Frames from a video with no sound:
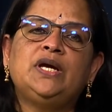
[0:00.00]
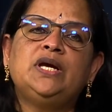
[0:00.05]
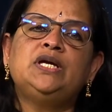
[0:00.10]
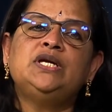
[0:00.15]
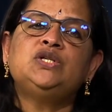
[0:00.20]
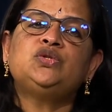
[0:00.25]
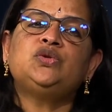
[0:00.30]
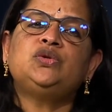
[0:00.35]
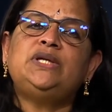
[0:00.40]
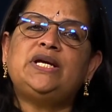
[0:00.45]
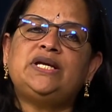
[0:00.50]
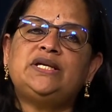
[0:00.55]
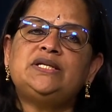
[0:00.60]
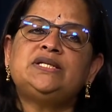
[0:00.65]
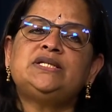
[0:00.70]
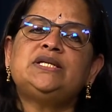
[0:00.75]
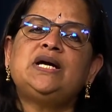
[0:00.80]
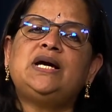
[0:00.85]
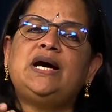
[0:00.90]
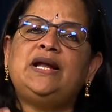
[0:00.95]
So that
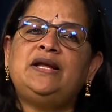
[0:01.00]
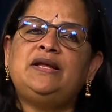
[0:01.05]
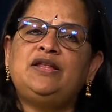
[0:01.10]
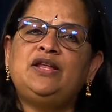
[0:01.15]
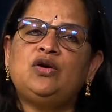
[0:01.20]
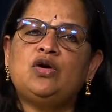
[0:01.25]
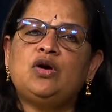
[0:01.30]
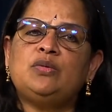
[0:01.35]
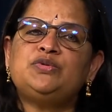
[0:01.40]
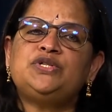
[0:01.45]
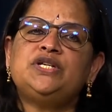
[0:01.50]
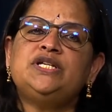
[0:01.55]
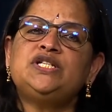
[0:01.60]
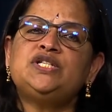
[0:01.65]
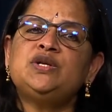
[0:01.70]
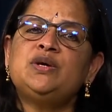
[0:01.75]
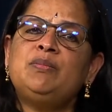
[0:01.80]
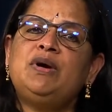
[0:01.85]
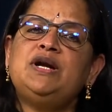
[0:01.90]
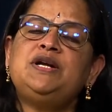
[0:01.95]
is, another option is
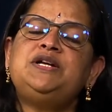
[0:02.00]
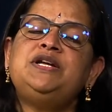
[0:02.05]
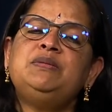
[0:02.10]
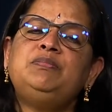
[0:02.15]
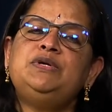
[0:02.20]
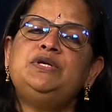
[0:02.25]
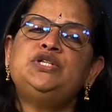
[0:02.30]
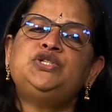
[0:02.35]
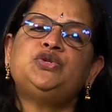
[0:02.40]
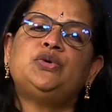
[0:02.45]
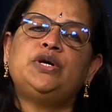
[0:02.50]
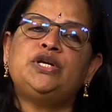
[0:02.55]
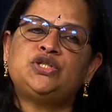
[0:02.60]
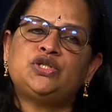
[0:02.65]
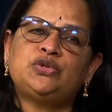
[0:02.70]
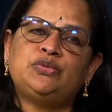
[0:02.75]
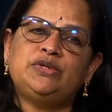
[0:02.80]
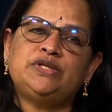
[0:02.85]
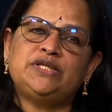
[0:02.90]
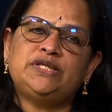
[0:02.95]
multiple choice
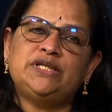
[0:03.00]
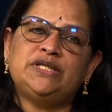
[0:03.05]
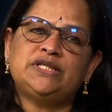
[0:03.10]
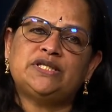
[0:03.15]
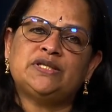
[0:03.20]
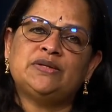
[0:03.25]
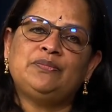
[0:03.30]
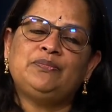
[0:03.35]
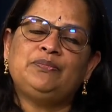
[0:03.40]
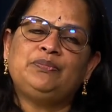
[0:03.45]
questions.